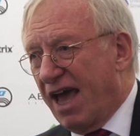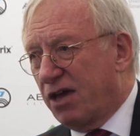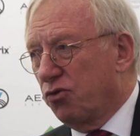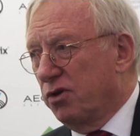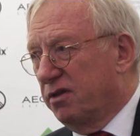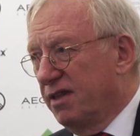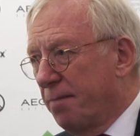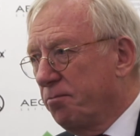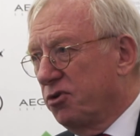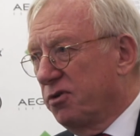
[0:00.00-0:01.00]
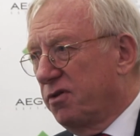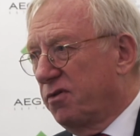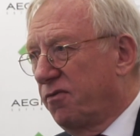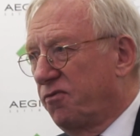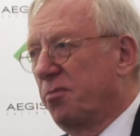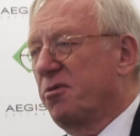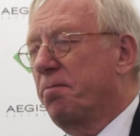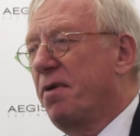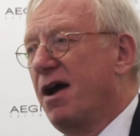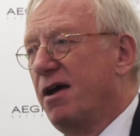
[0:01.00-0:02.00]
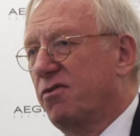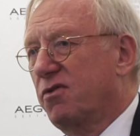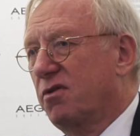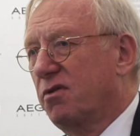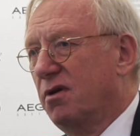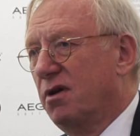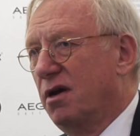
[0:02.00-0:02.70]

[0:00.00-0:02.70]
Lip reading: accurate numbers from the past,